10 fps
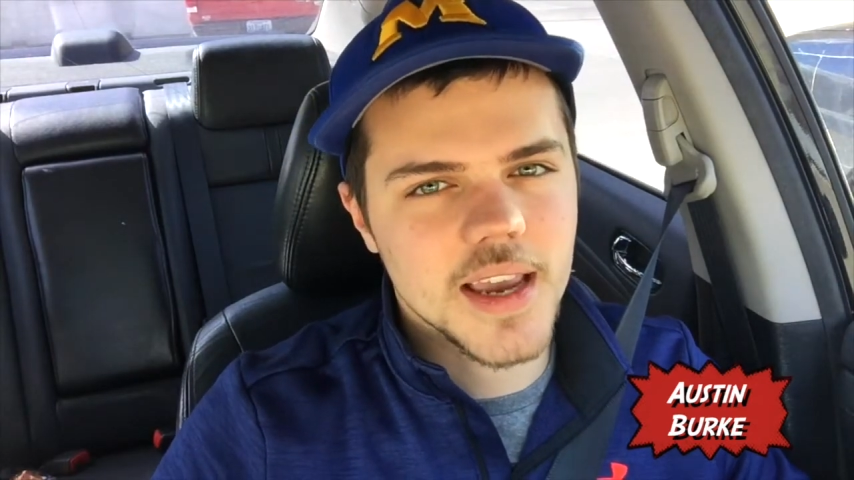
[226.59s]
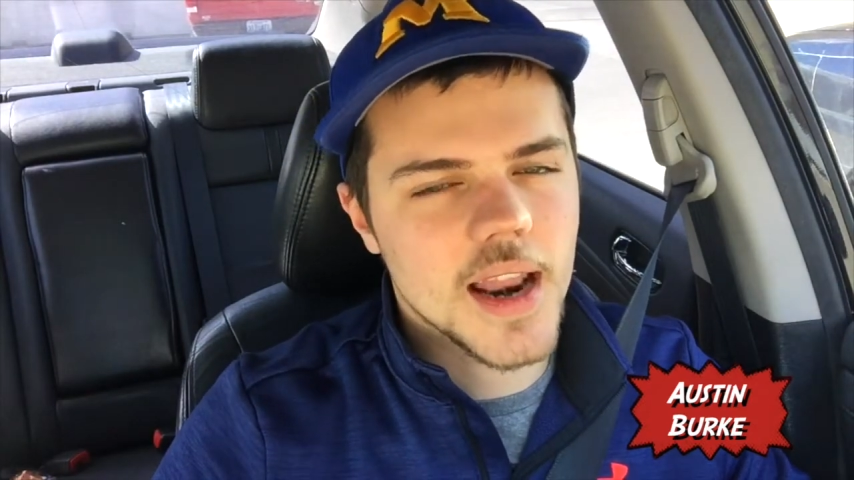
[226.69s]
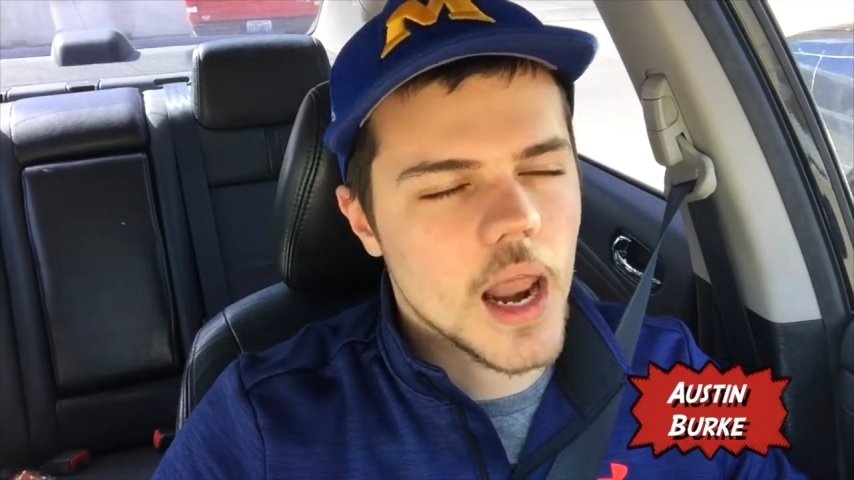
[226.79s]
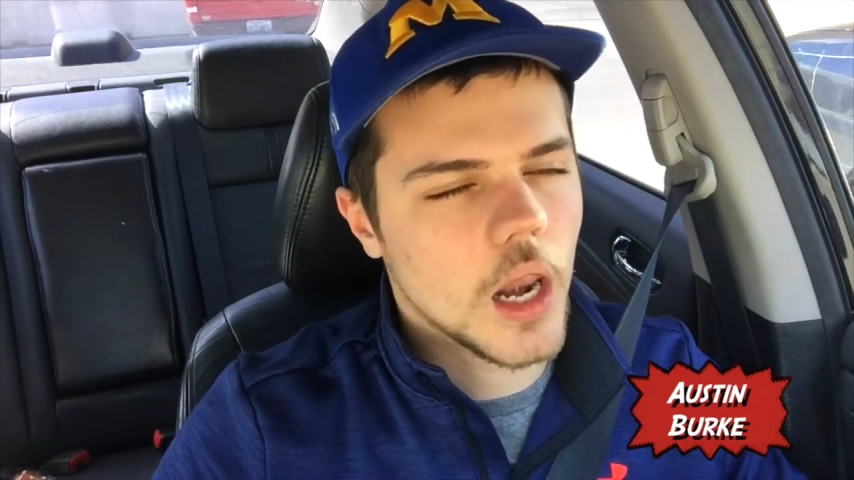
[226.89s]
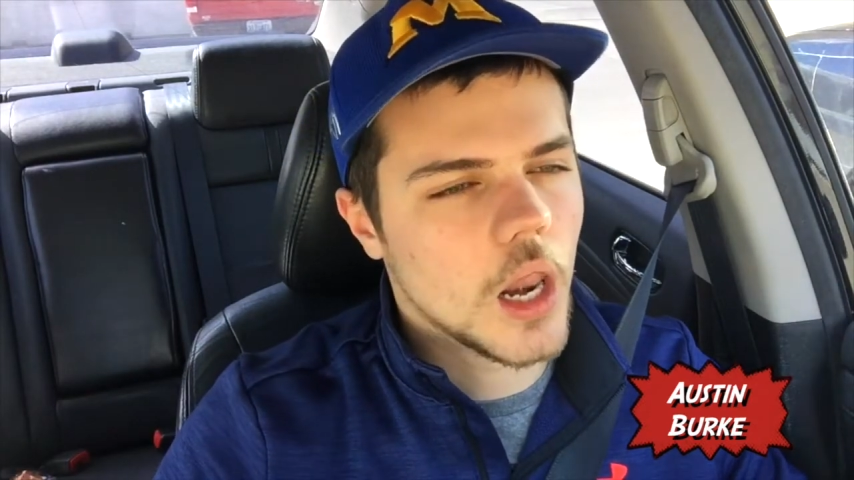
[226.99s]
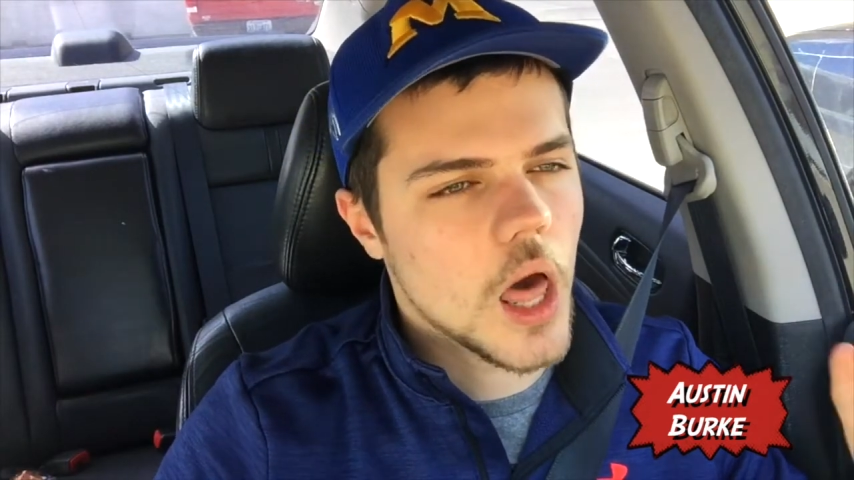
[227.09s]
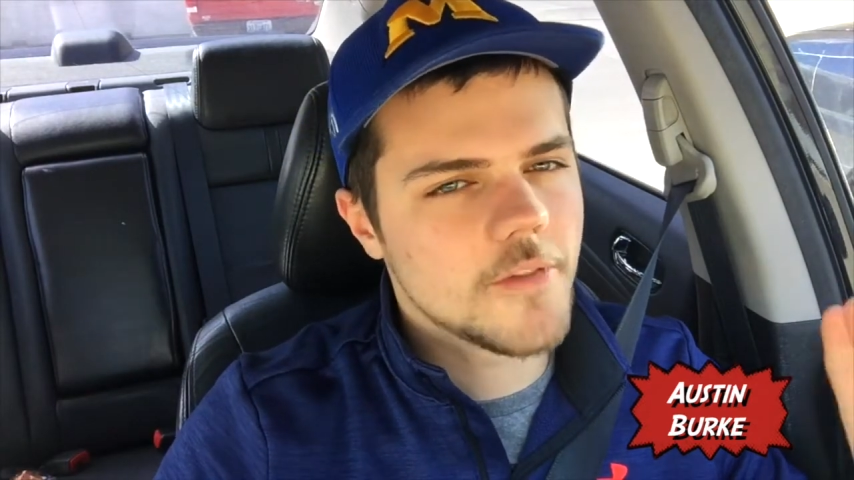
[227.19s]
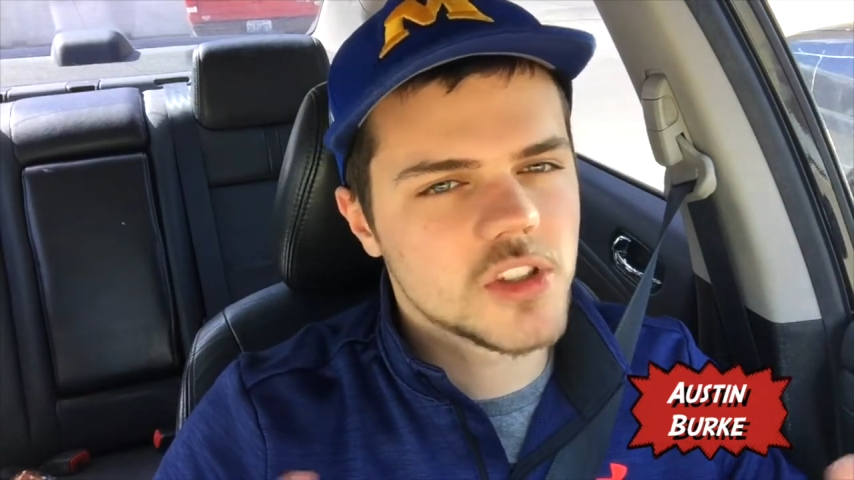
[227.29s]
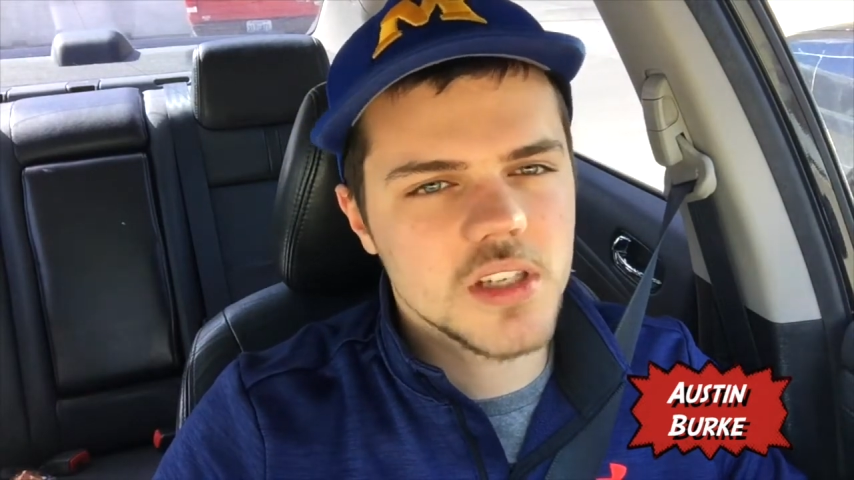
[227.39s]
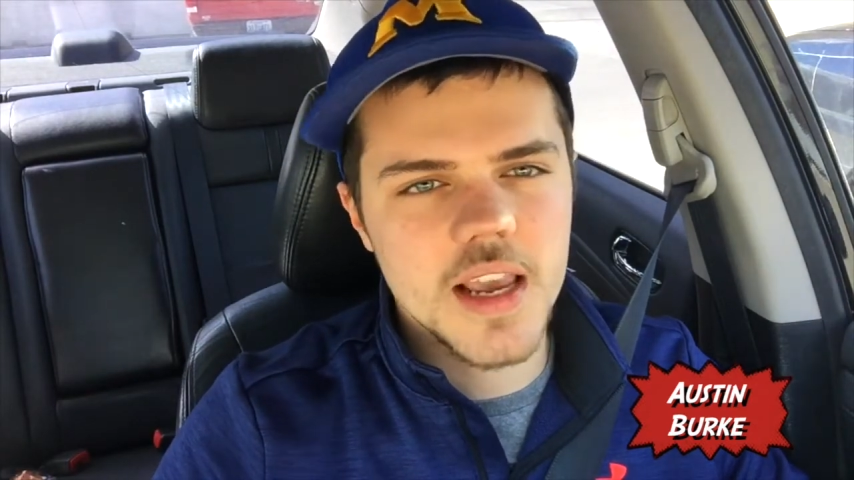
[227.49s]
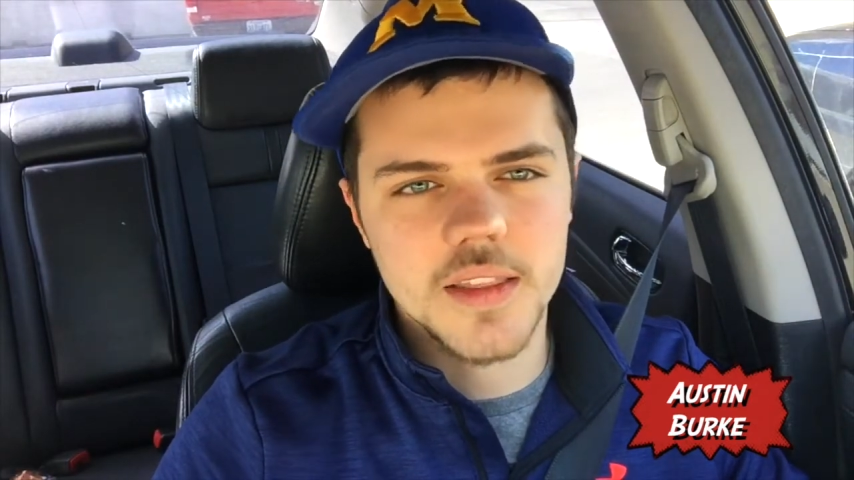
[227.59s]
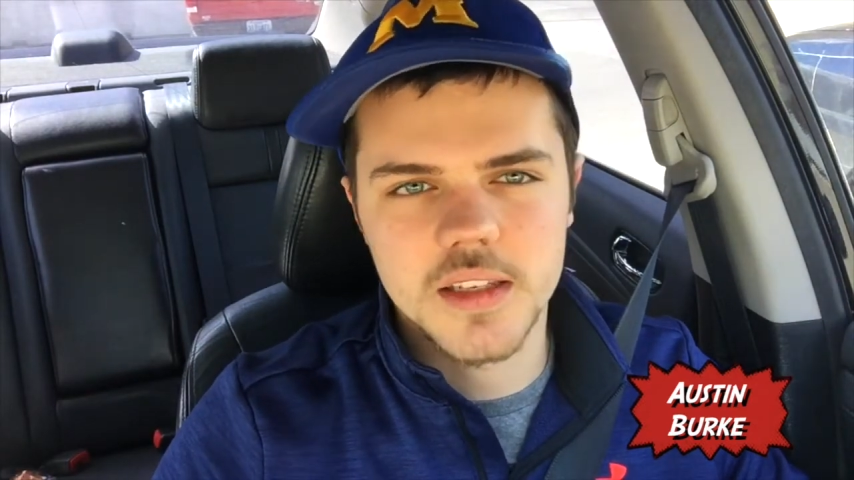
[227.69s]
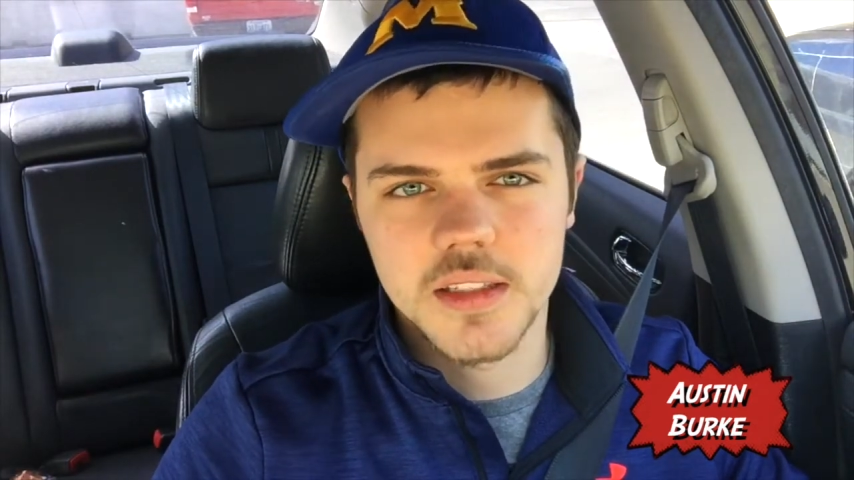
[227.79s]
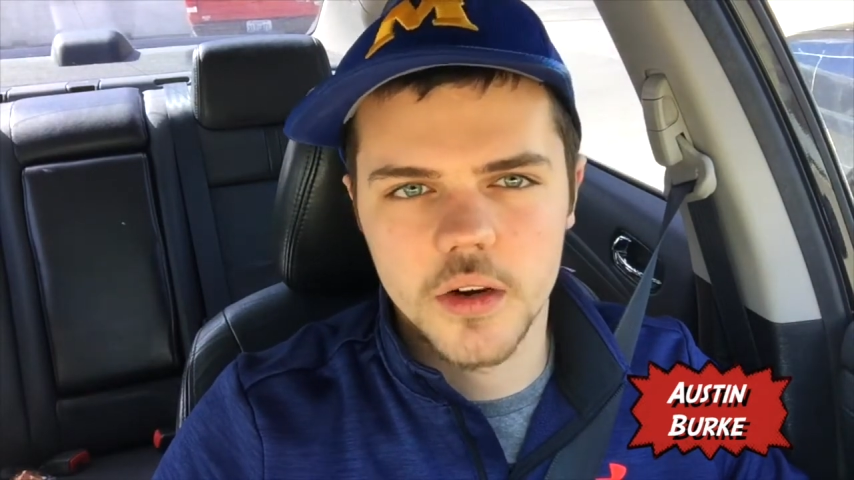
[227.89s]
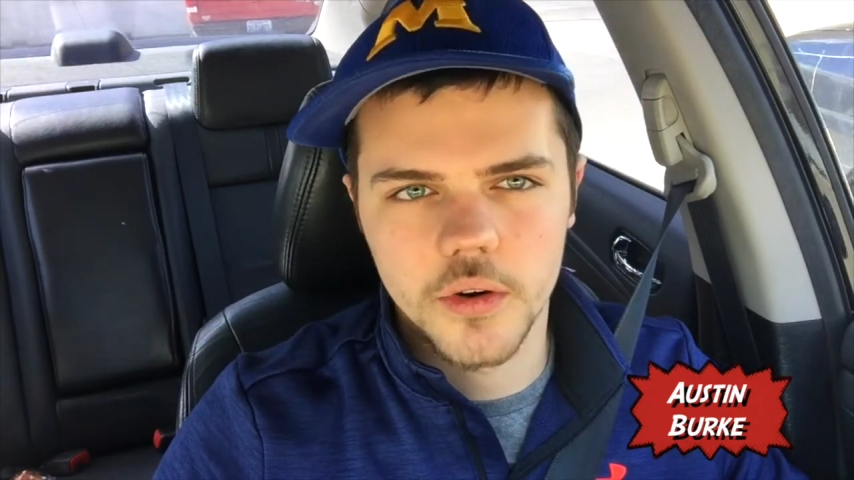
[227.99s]
and I loved seeing
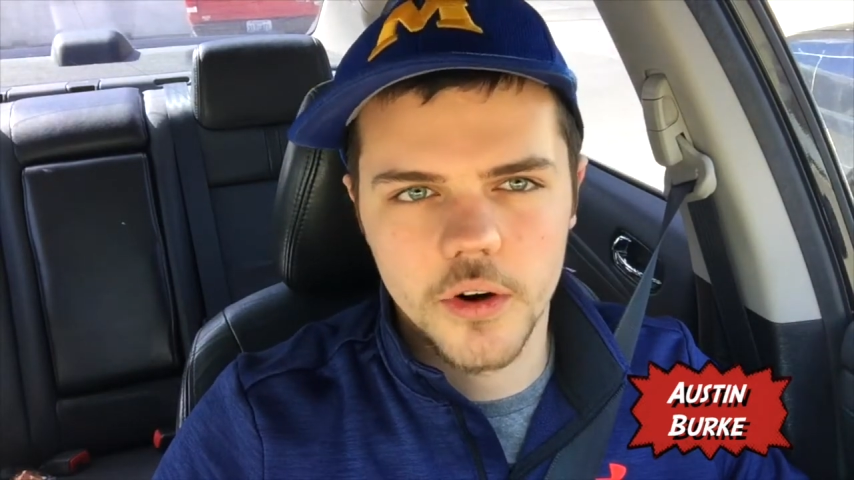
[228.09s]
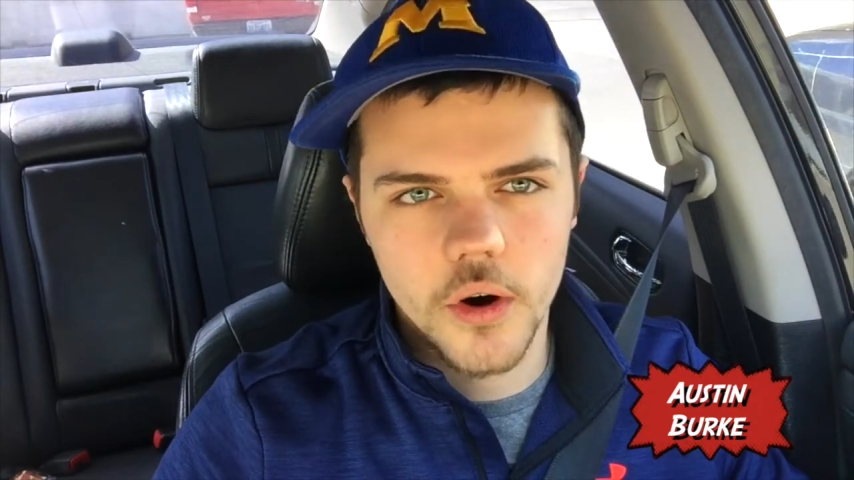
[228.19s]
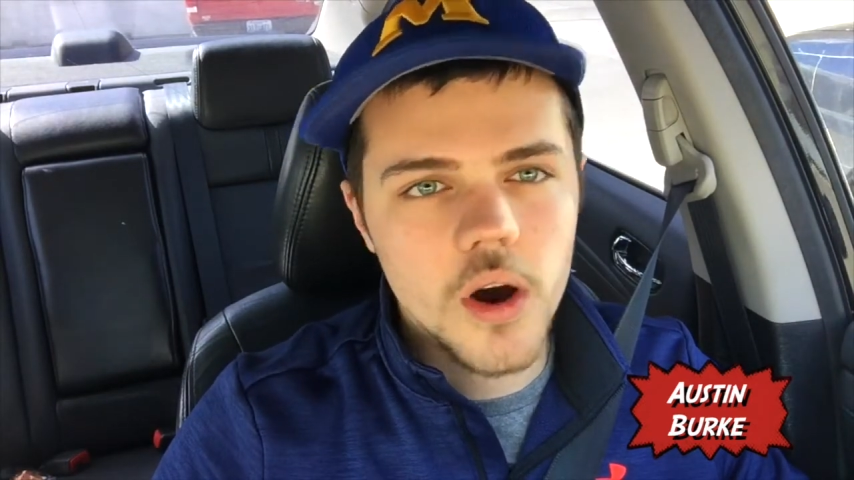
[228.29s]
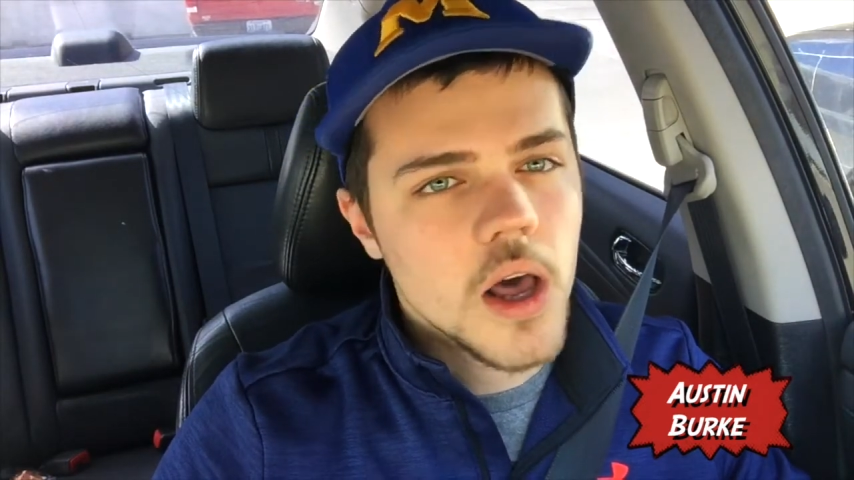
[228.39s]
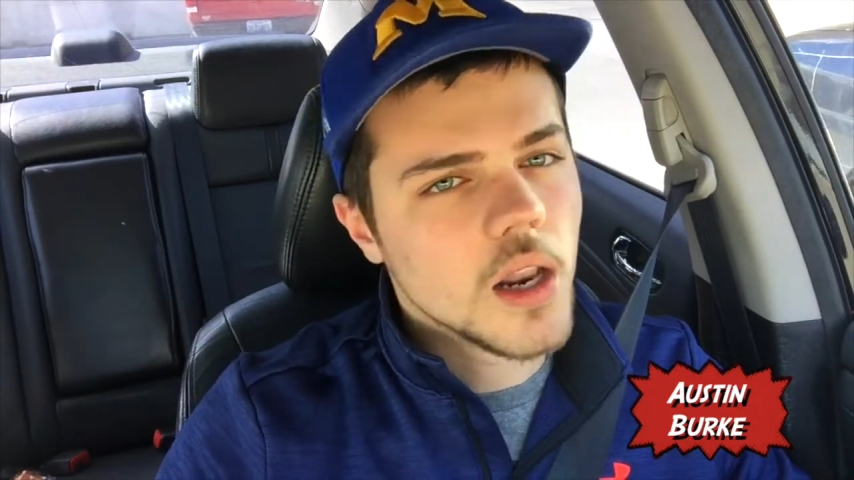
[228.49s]
this little girl.